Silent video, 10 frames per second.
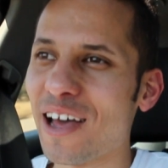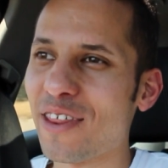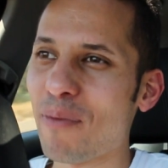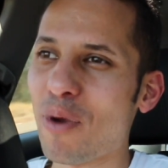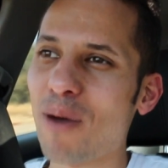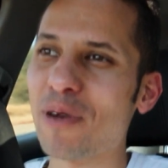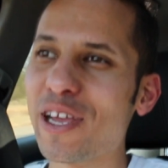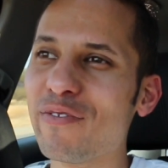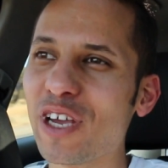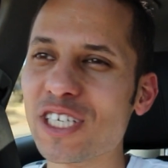They probably
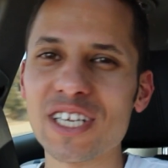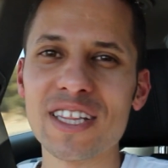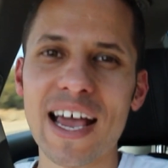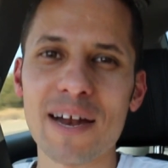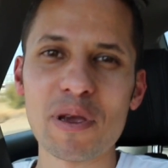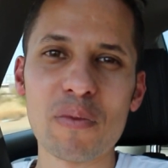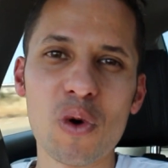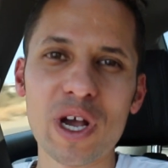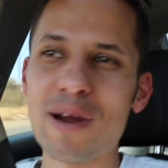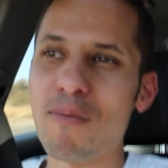envisioned that people
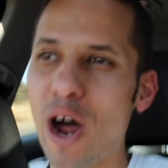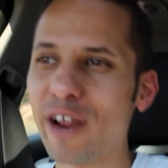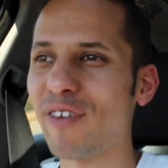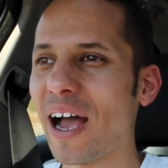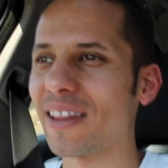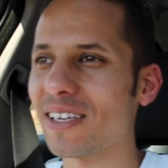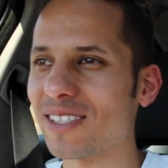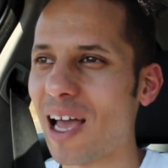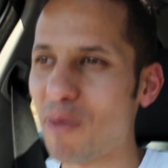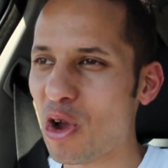were going to modify these
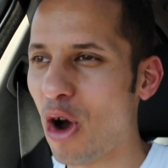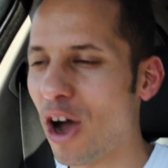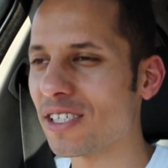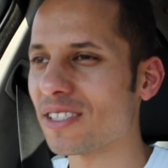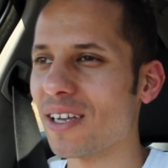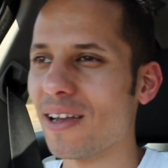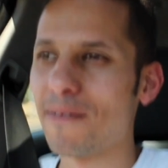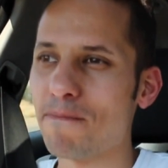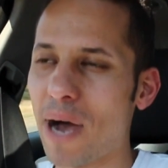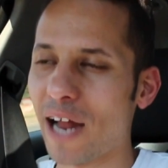type of cars,
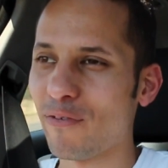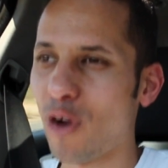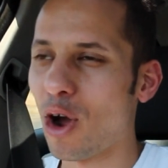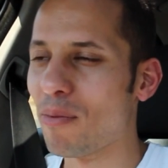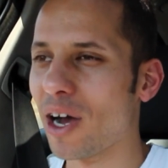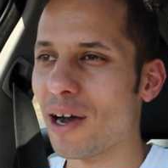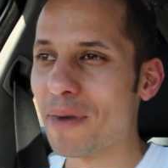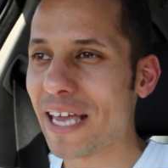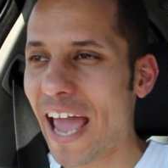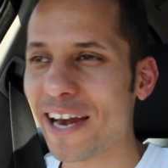but from a
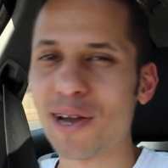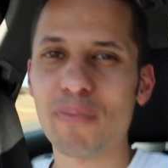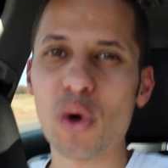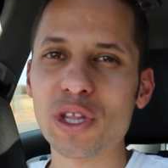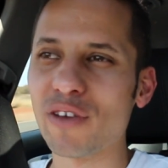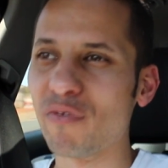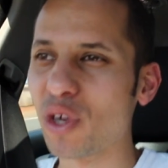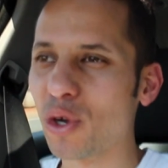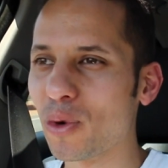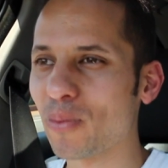mechanical point of
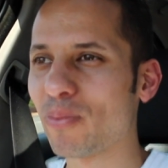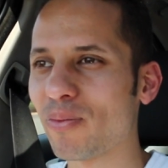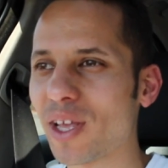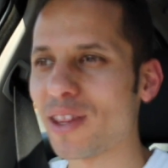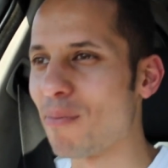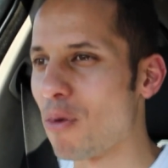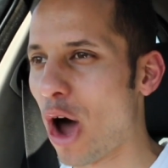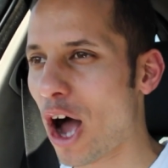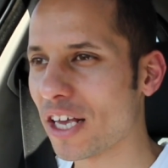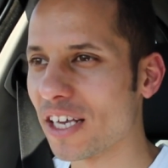view, the
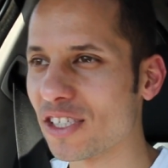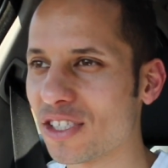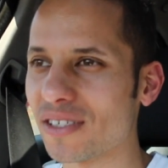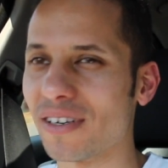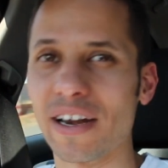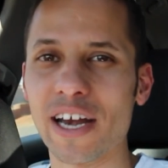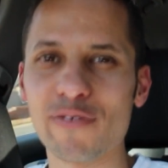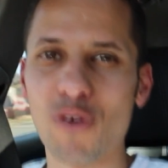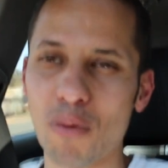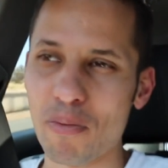block is ready
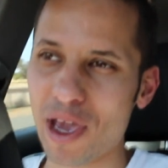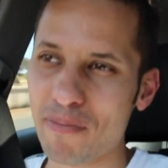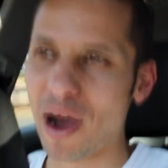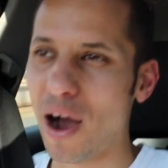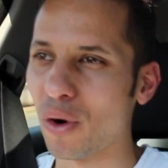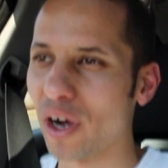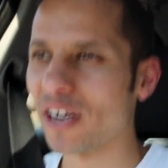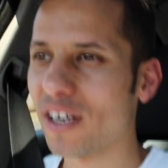for big power.